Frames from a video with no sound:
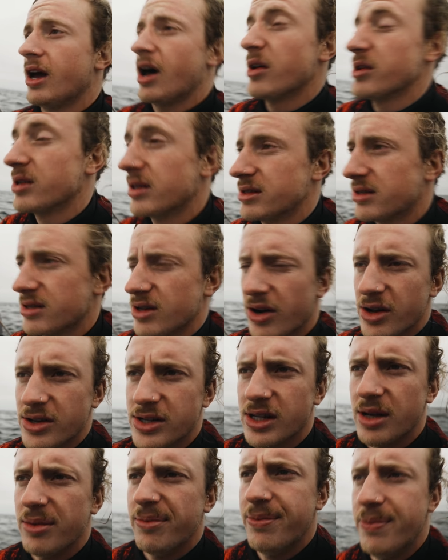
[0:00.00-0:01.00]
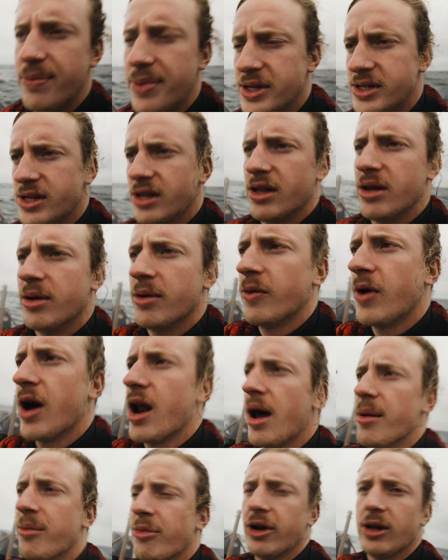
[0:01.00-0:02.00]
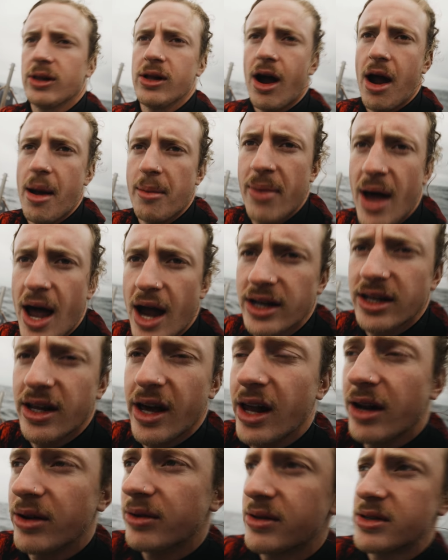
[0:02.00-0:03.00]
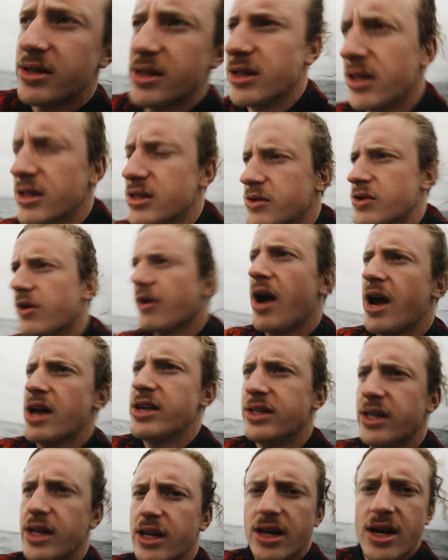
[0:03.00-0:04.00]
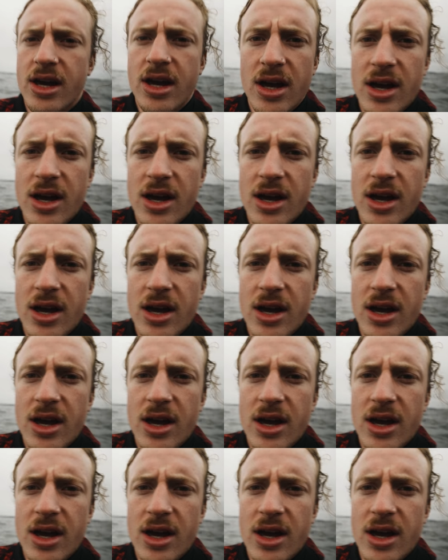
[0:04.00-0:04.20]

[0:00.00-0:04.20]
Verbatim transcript: I was honestly busier than a one-armed bricklayer in Baghdad. It was, it was crazy.